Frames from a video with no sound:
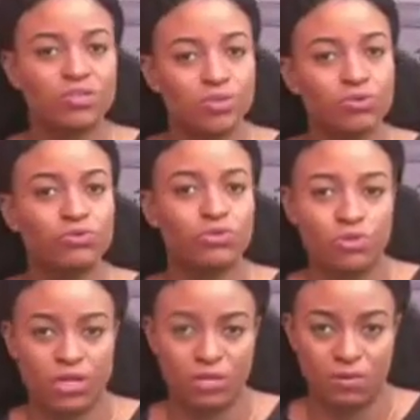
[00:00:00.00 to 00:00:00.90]
you to
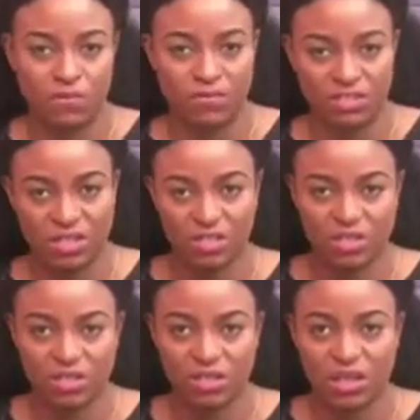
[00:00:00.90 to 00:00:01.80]
join the conversation.